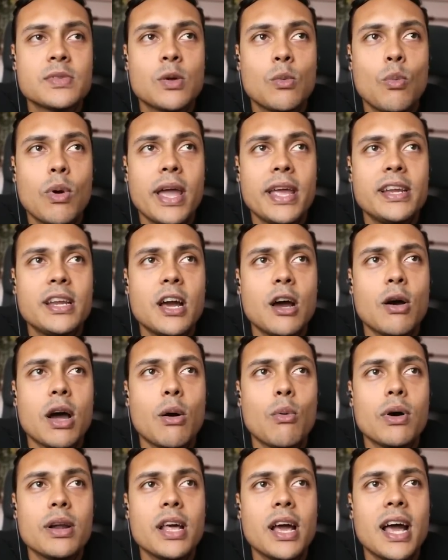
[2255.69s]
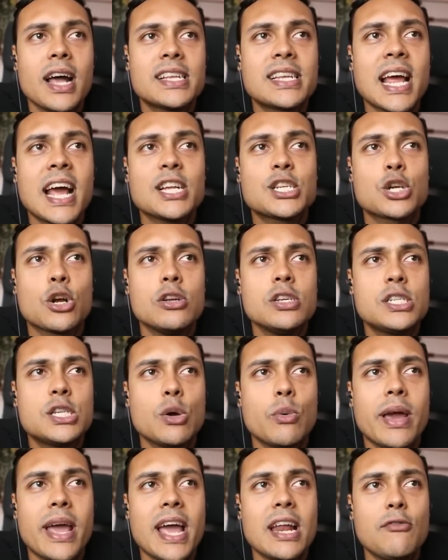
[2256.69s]
Wait, no, I want to attach
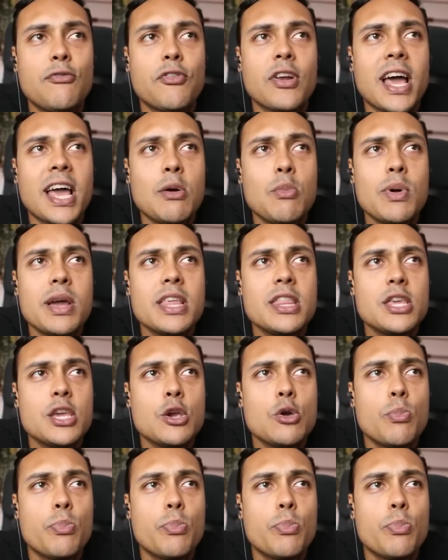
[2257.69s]
onto it and fly with you,